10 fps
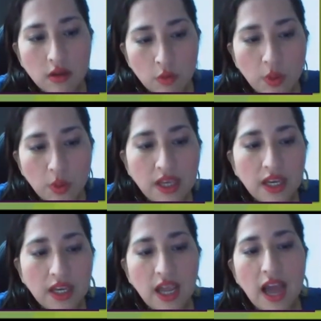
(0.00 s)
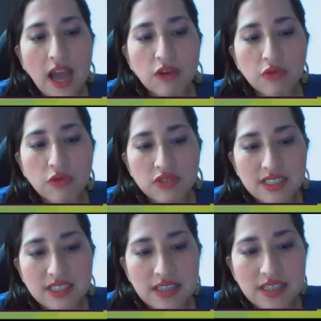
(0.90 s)
quickly across the
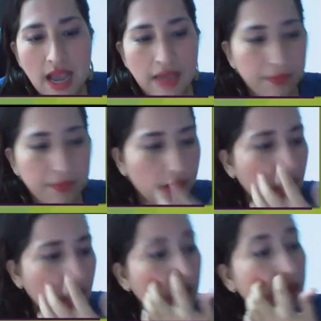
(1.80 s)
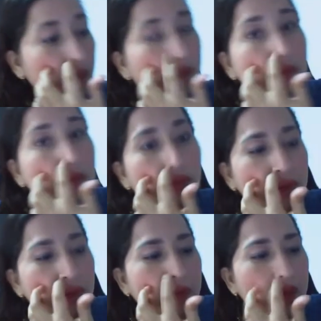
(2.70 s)
sky. Number
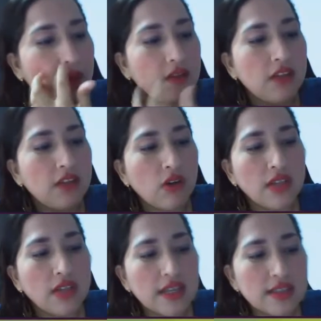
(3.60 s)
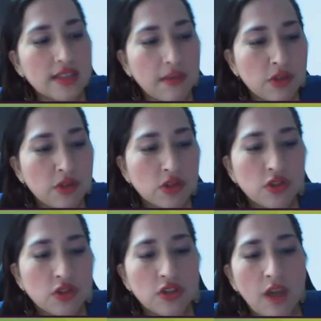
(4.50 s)
three, the only exceptions
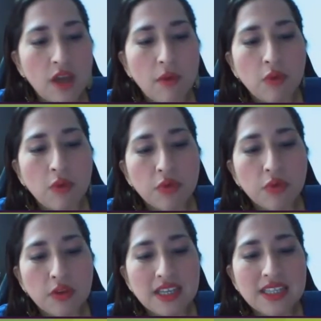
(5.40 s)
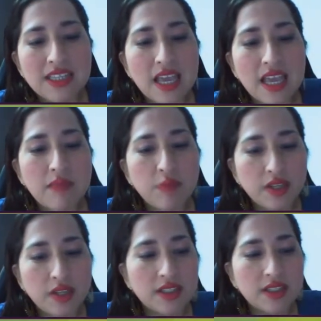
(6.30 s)
to the above rule is the
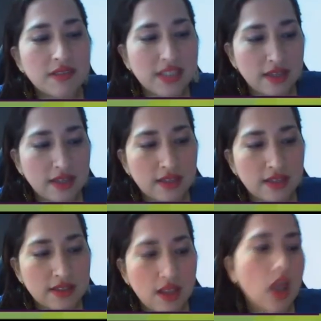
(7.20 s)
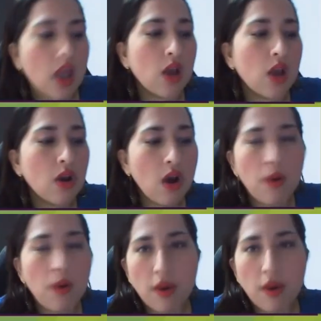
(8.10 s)
imperative sentence. Go
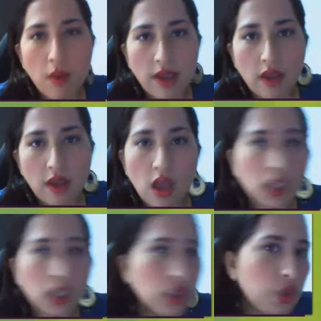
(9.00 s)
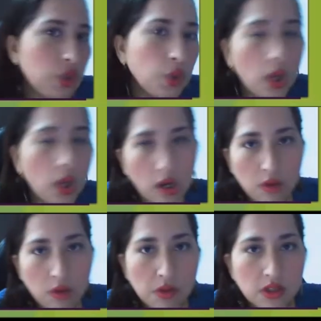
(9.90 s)
away, do
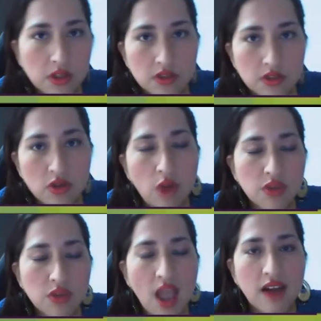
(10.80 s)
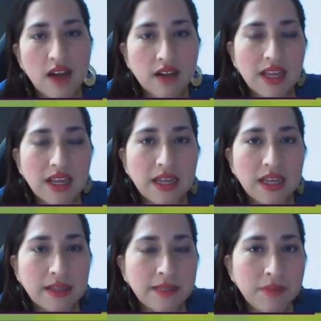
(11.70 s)
homework. Those are
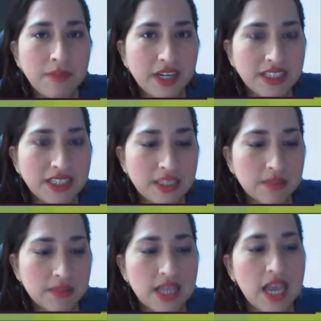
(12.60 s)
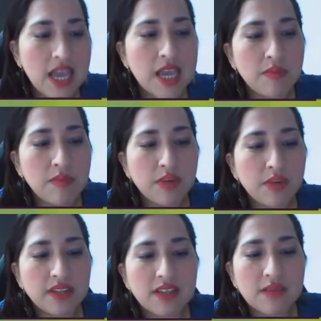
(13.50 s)
imperatives.
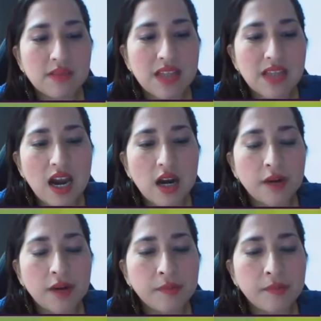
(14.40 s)
Imperatives are